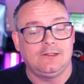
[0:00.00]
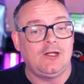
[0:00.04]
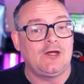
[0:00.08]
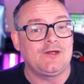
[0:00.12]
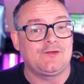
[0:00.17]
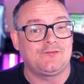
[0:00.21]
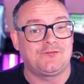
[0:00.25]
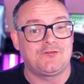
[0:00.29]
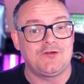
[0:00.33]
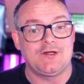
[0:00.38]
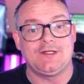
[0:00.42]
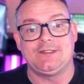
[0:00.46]

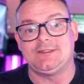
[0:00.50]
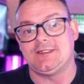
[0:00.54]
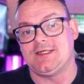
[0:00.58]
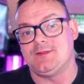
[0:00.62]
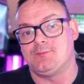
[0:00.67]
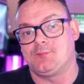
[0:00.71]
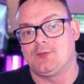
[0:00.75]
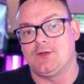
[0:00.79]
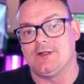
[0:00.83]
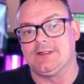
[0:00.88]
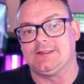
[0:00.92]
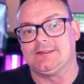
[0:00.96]
like three D
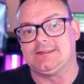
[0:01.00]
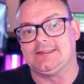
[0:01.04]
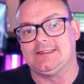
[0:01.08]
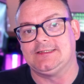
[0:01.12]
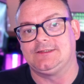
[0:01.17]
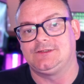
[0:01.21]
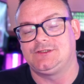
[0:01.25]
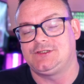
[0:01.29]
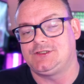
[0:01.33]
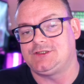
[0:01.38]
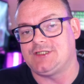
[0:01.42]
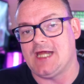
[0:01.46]

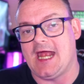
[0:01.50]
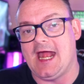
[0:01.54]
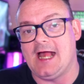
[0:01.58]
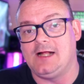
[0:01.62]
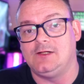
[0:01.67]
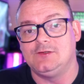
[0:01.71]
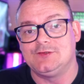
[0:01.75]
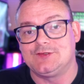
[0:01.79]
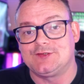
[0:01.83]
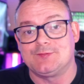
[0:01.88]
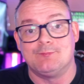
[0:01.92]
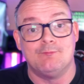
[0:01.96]
printed
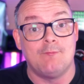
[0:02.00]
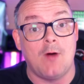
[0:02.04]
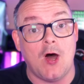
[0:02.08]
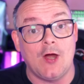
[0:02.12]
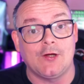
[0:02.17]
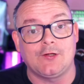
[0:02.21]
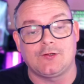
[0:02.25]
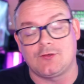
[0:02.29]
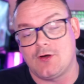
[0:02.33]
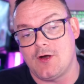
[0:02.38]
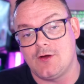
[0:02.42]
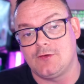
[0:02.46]
shells,
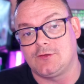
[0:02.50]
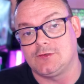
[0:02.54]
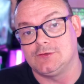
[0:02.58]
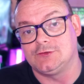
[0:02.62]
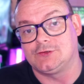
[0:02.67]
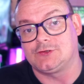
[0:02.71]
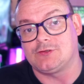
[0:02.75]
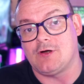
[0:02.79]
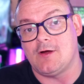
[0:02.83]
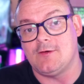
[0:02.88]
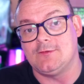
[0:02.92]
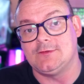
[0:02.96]

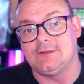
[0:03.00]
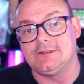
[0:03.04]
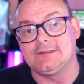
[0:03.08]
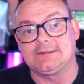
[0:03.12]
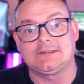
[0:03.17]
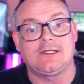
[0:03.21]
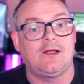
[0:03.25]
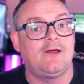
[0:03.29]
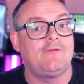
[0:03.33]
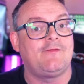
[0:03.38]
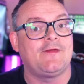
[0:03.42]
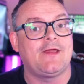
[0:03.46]

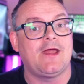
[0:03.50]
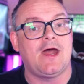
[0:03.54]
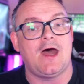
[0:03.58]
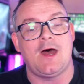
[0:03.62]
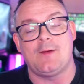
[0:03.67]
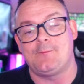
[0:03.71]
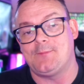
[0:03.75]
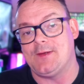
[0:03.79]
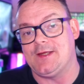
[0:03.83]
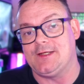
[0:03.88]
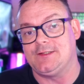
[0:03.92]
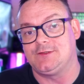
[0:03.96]
microcontrollers like the
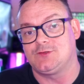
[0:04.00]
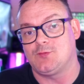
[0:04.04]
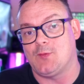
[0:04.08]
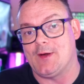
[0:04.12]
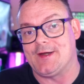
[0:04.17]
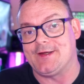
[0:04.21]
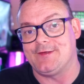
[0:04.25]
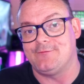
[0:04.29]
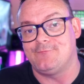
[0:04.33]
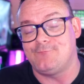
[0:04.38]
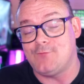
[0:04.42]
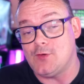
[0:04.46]
R P
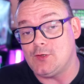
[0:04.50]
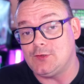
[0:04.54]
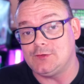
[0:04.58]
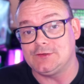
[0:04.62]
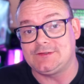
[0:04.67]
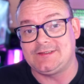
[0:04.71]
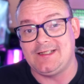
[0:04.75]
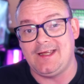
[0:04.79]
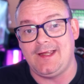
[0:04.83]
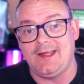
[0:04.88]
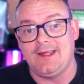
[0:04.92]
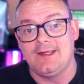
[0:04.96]
twenty
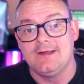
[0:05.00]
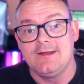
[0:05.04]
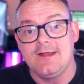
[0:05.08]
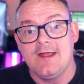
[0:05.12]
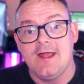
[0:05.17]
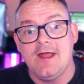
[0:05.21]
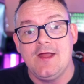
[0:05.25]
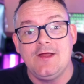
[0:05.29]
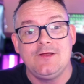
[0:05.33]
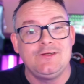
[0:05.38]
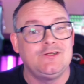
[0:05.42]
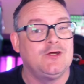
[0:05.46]
forty,
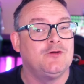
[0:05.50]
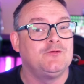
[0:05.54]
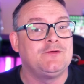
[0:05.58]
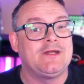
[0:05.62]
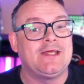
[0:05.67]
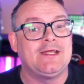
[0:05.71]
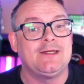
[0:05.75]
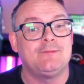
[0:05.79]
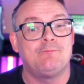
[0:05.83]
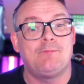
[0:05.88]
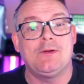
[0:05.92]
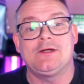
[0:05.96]
you'll
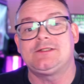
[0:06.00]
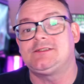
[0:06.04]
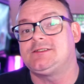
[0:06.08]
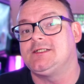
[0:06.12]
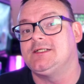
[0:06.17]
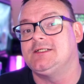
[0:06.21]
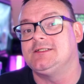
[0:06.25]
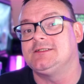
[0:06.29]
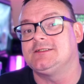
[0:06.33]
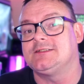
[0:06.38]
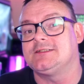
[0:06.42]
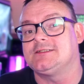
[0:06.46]
need
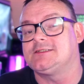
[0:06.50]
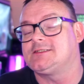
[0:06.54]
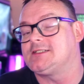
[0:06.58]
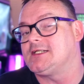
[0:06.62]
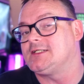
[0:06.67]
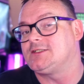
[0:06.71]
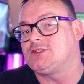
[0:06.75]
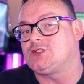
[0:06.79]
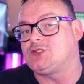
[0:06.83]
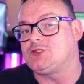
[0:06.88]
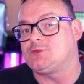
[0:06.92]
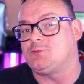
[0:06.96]
buttons,
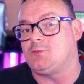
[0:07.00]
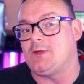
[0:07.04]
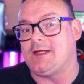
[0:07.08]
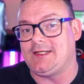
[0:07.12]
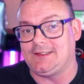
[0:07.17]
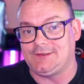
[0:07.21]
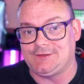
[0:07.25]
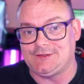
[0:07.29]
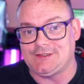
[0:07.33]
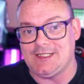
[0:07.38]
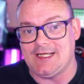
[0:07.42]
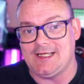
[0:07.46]

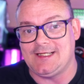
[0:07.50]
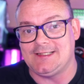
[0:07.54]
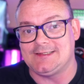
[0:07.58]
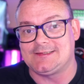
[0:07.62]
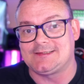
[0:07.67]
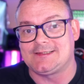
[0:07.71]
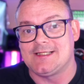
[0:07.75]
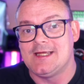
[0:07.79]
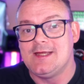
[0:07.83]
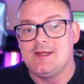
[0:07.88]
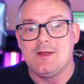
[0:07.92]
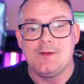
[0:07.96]

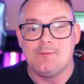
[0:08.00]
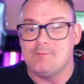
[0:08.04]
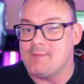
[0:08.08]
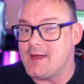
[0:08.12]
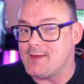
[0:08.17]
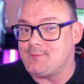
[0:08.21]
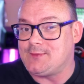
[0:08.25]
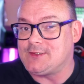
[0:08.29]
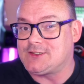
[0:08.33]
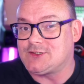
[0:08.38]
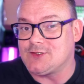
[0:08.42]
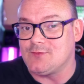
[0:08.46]
switches,
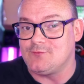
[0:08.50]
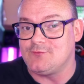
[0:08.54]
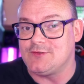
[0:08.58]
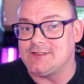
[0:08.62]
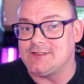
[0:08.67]
maybe some